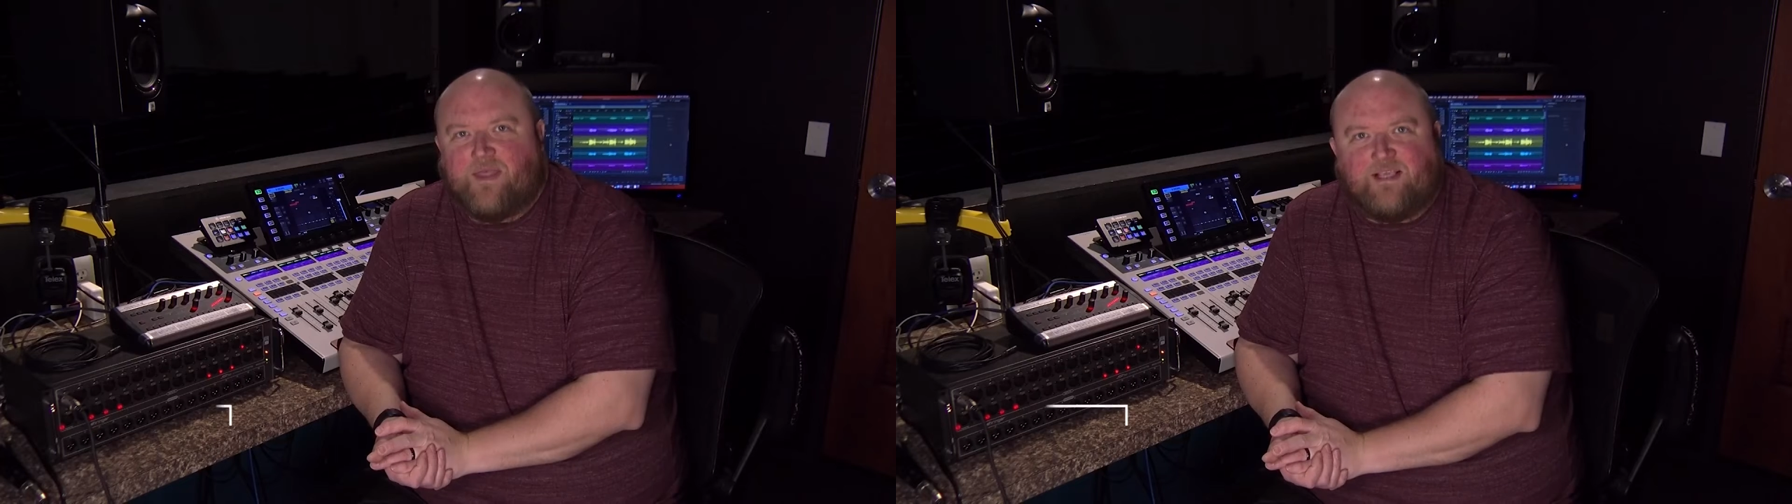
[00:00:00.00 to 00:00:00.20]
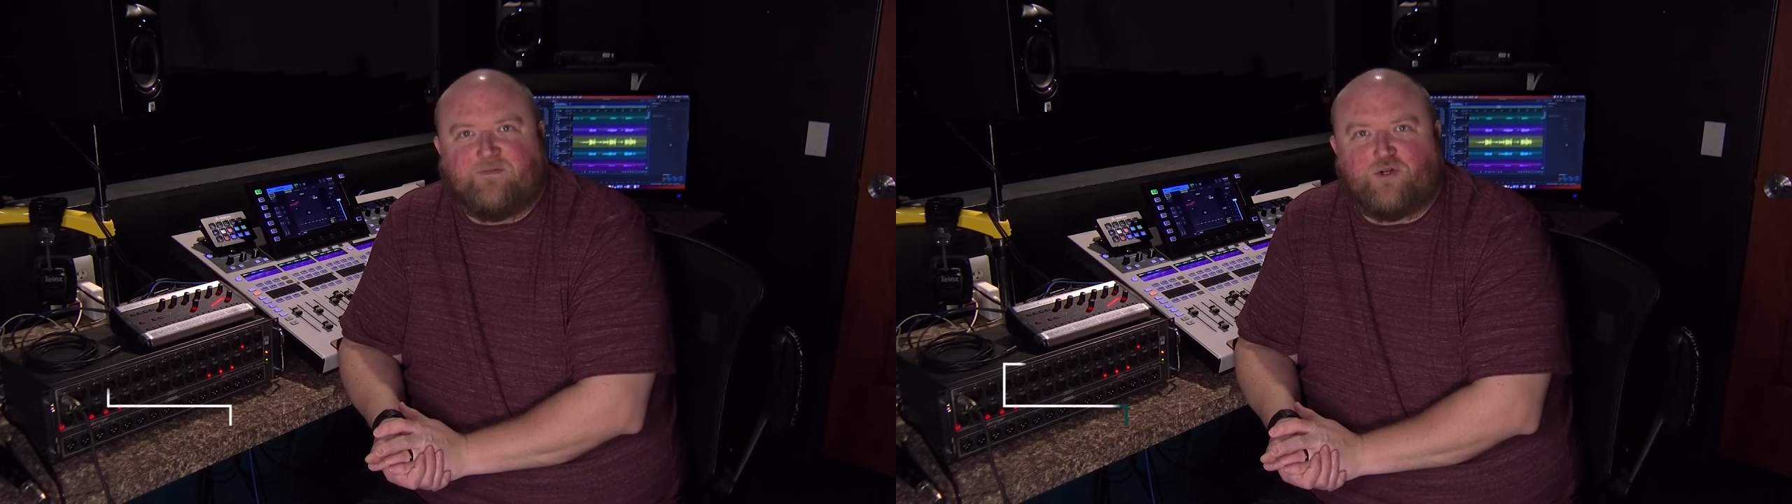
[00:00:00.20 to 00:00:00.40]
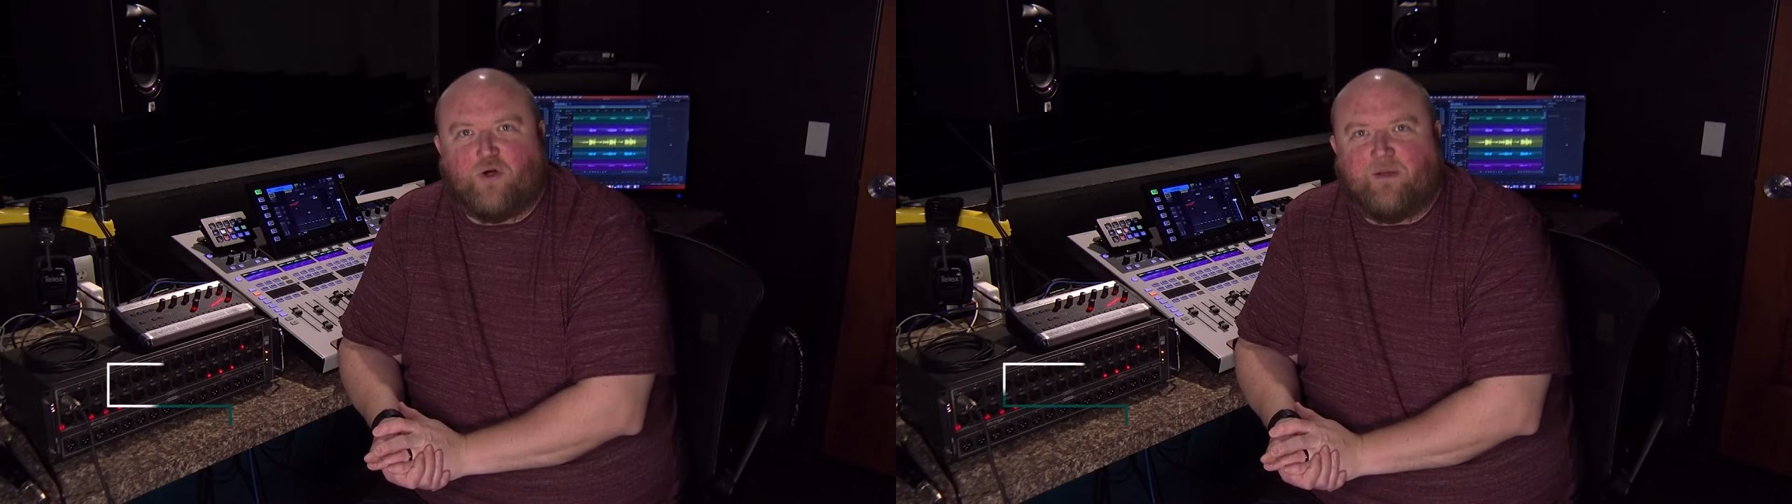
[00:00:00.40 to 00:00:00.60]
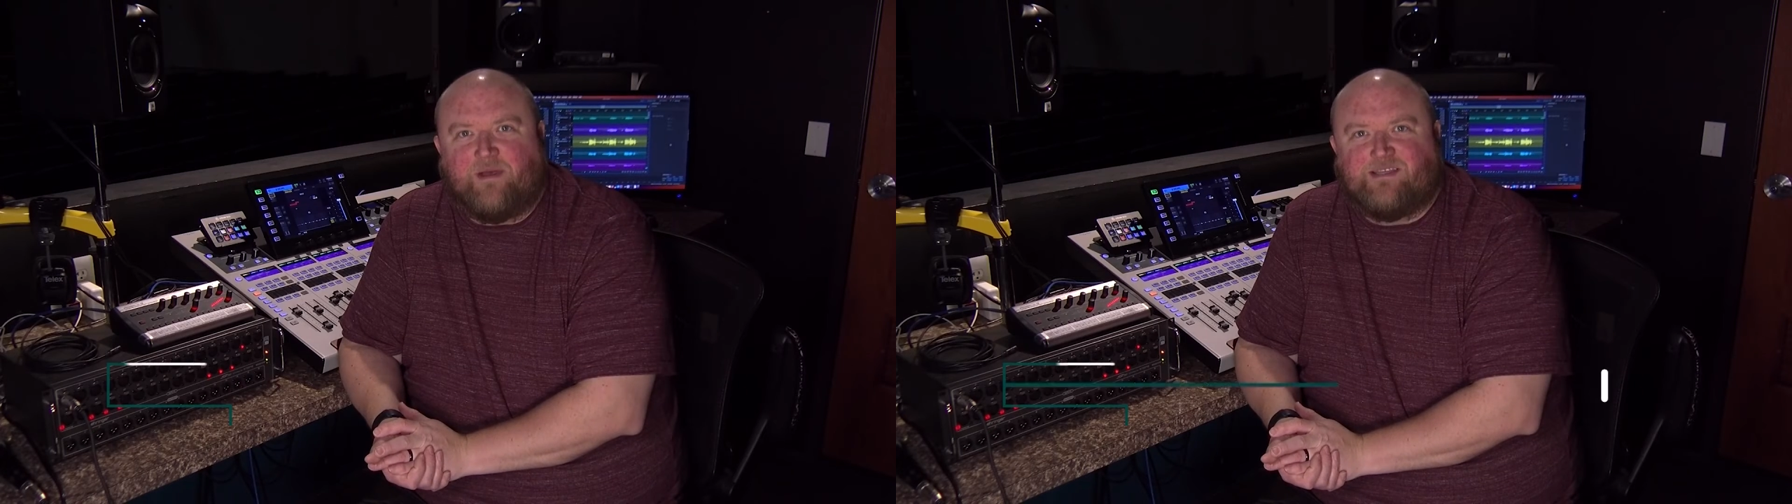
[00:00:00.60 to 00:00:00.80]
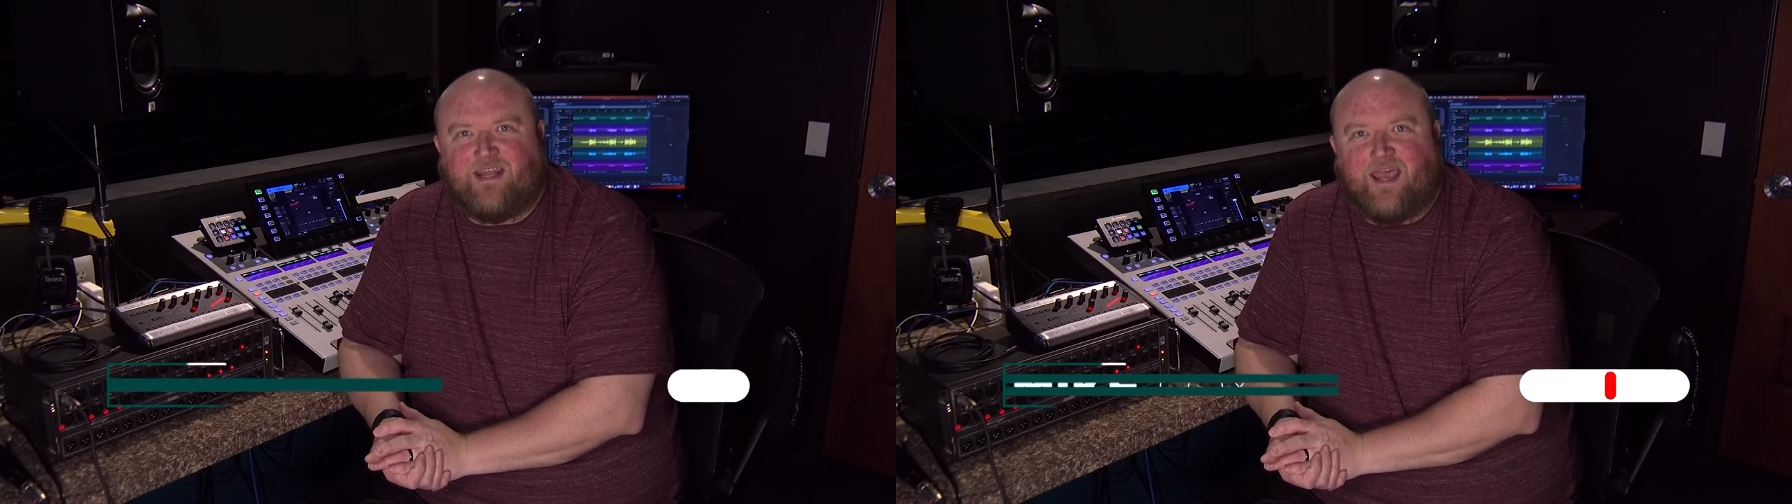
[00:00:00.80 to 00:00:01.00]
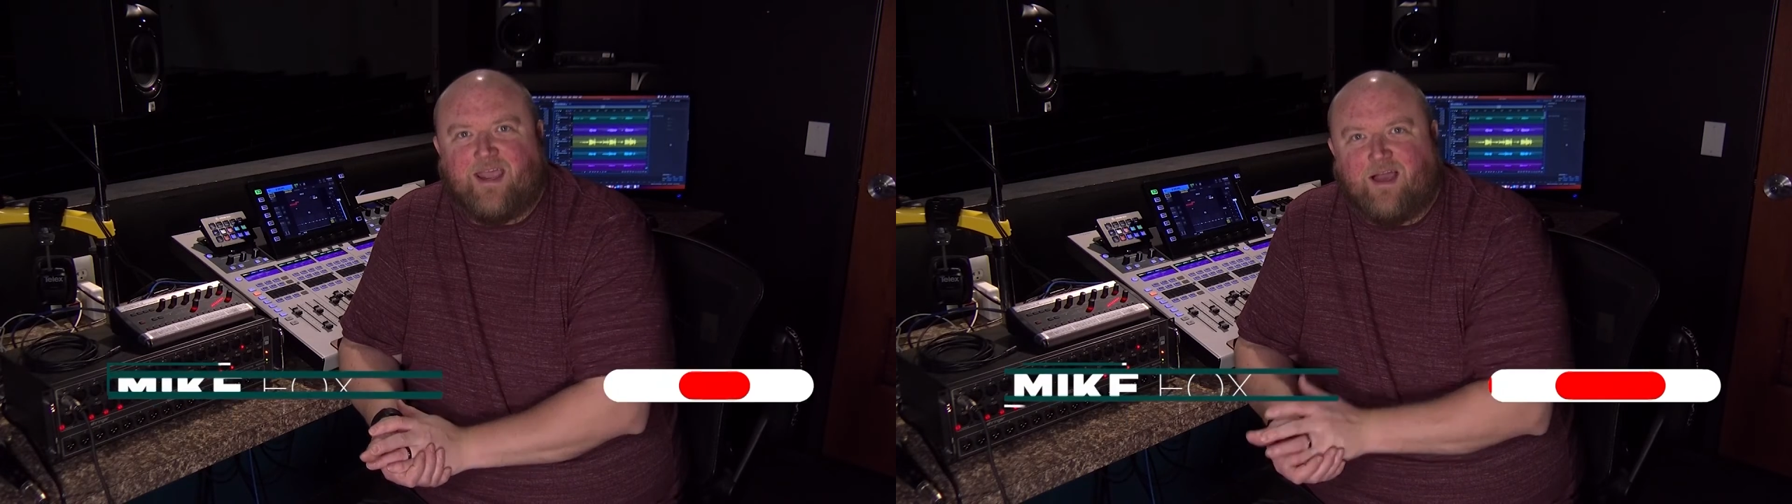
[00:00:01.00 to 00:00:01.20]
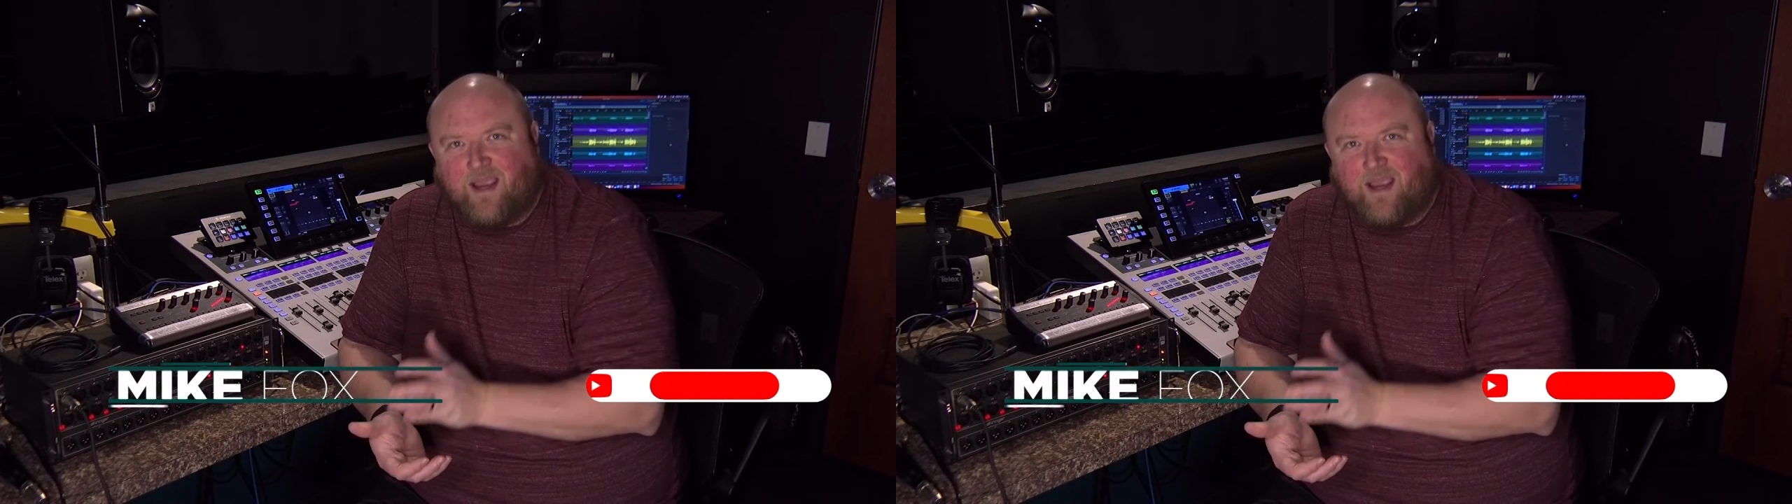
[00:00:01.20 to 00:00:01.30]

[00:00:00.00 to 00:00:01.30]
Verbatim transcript: Thanks for joining me today.